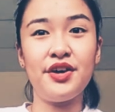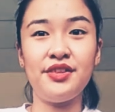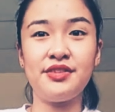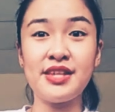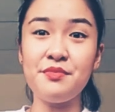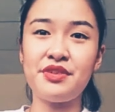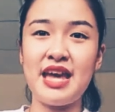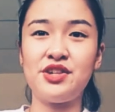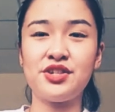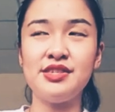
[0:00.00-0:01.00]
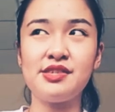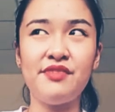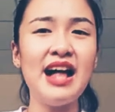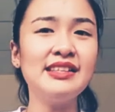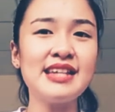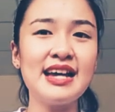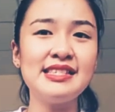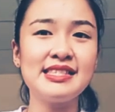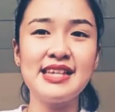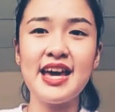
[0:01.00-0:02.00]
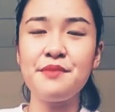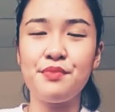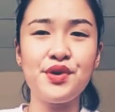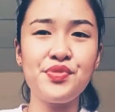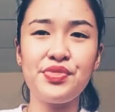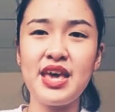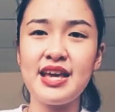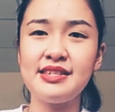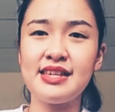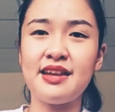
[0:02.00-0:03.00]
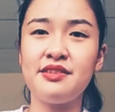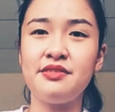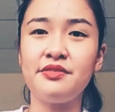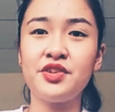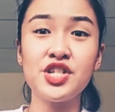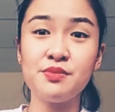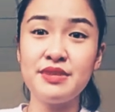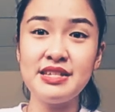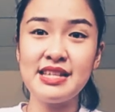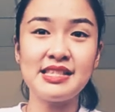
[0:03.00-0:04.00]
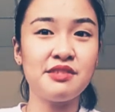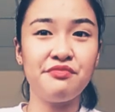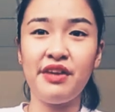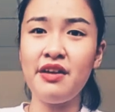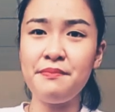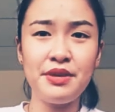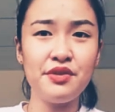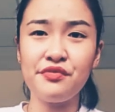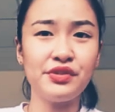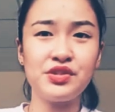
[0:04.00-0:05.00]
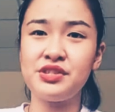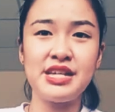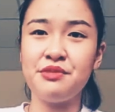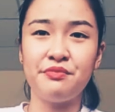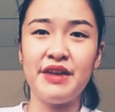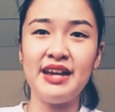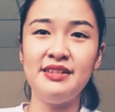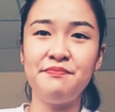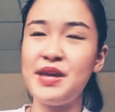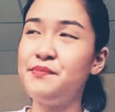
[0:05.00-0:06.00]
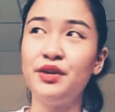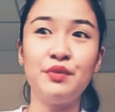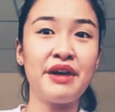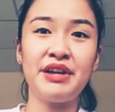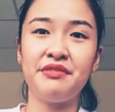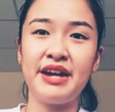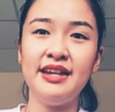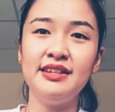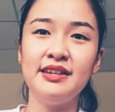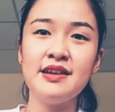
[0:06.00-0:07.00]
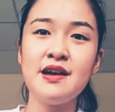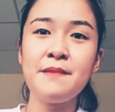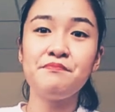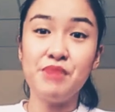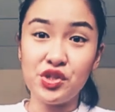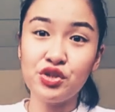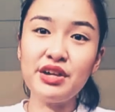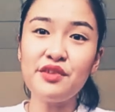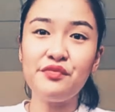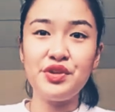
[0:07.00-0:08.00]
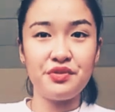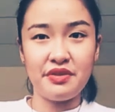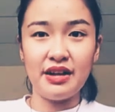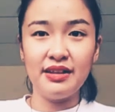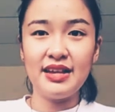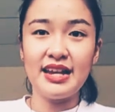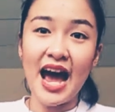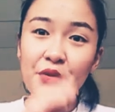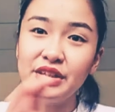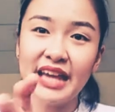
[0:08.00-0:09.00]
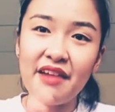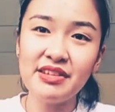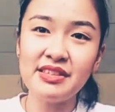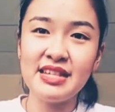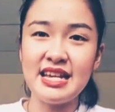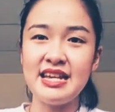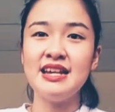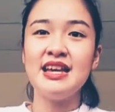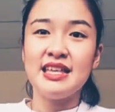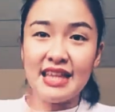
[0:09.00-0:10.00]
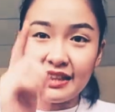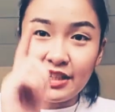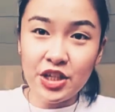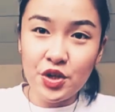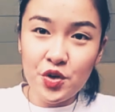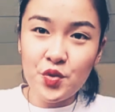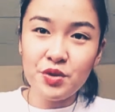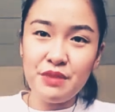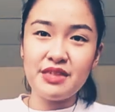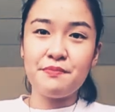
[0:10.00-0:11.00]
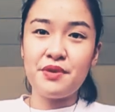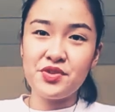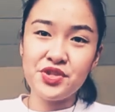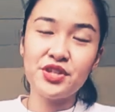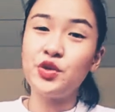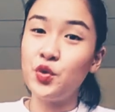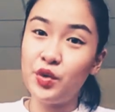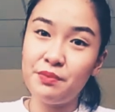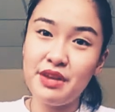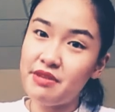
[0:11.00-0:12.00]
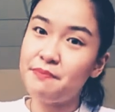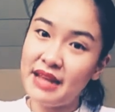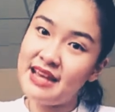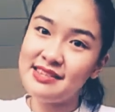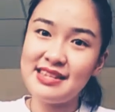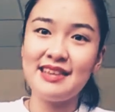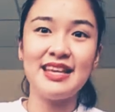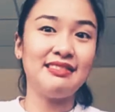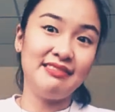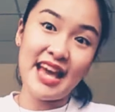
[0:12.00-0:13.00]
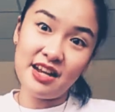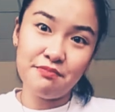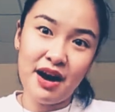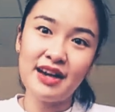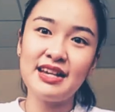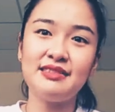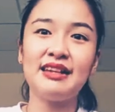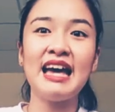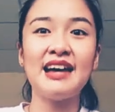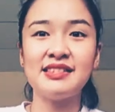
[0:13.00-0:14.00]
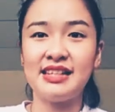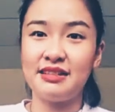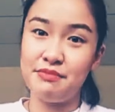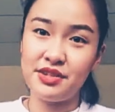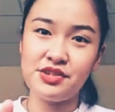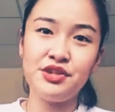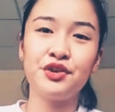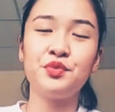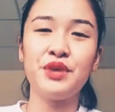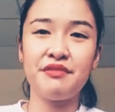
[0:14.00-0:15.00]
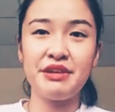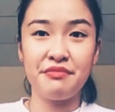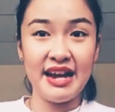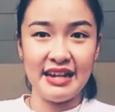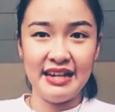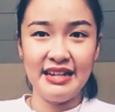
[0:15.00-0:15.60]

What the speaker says: on some occasions. Valentine's Day, birthdays, and Christmas, it's very beautiful to see red, people wearing red. But during a funeral, and I would guarantee that you would be the person who will be replacing that dead body in the casket because you're wearing red.